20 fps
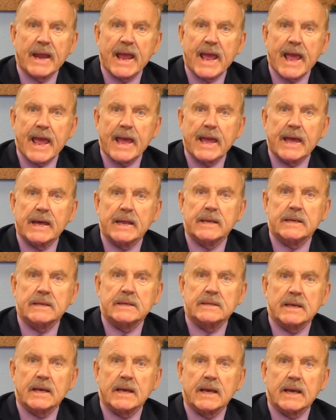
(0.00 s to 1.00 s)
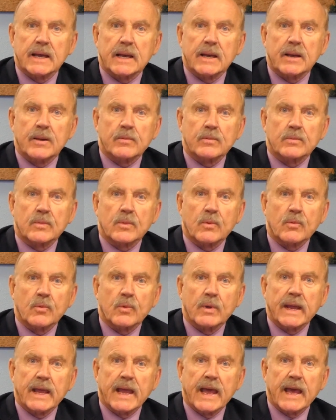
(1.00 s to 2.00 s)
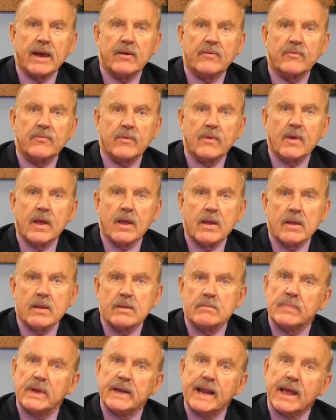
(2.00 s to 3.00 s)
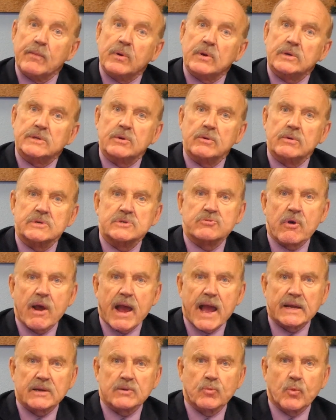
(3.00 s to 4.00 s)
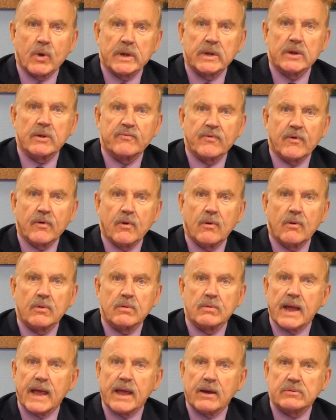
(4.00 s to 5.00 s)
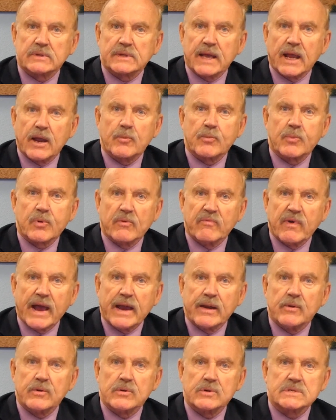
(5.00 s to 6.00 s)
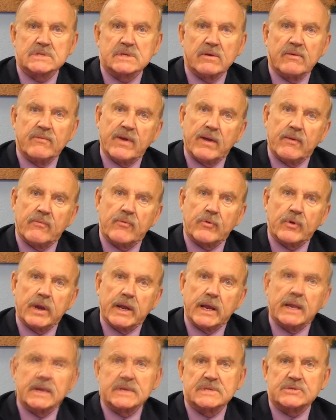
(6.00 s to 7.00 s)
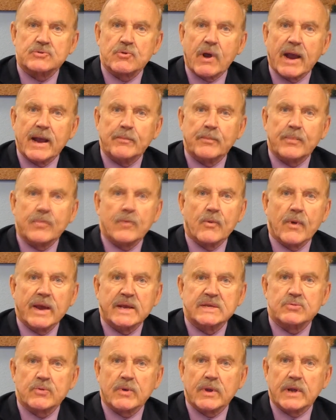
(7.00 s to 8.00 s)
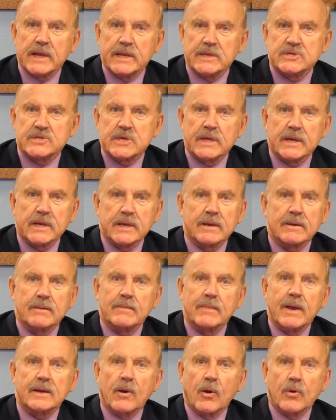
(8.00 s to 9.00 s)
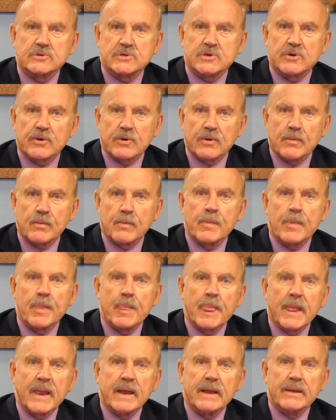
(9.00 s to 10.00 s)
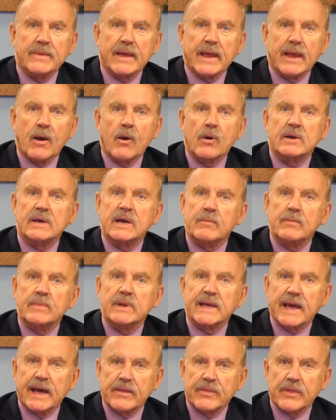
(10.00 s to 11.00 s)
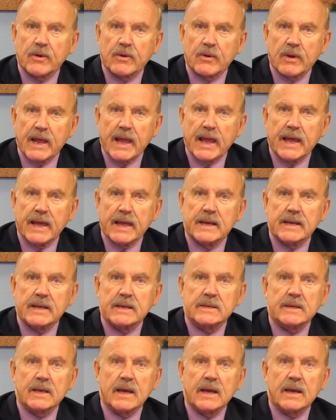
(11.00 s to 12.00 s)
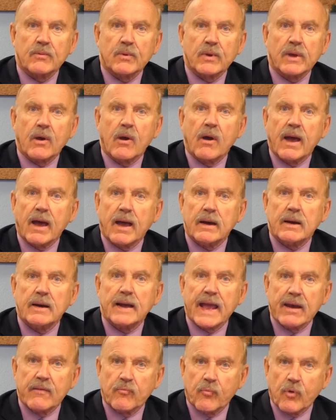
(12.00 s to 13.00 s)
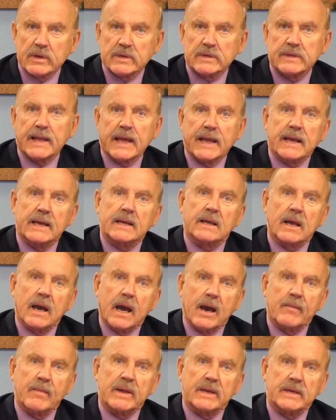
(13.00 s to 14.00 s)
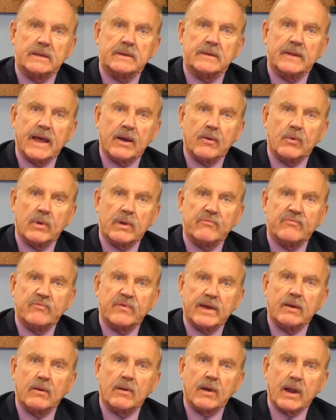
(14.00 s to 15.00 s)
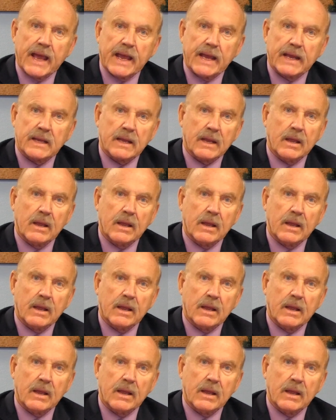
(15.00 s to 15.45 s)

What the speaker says: And we have been able to attract wonderful healthcare providers of every stripe, race, religion, culture. They all come together and we all have one thing in common, that we feel like